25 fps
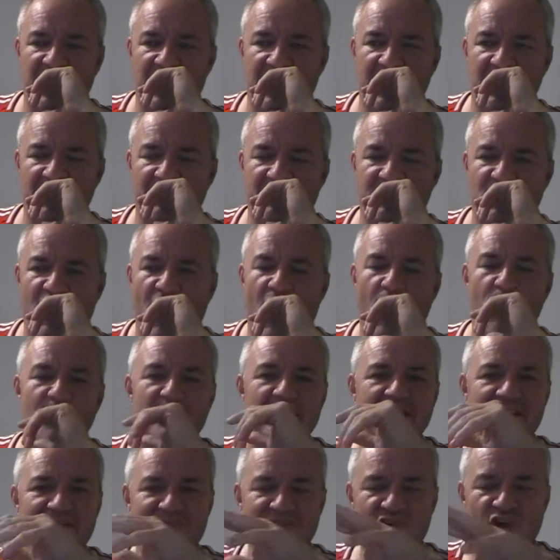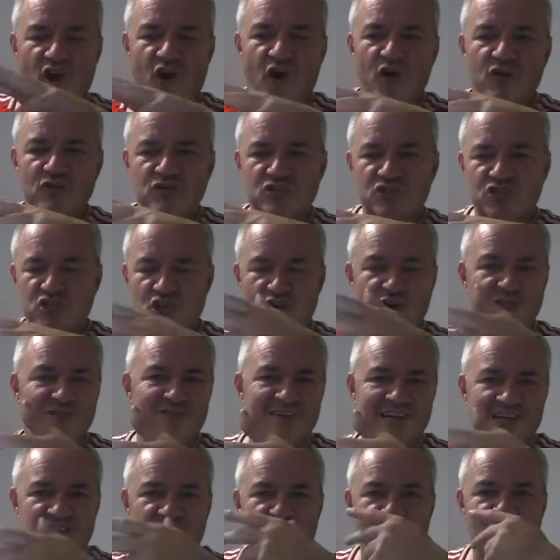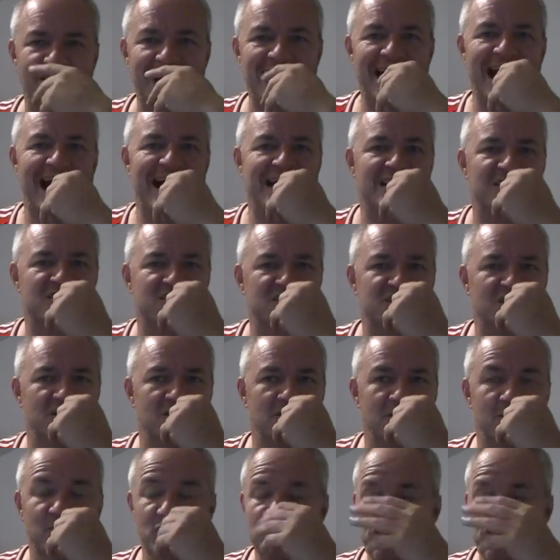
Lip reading: not only have you got certain things on cask, but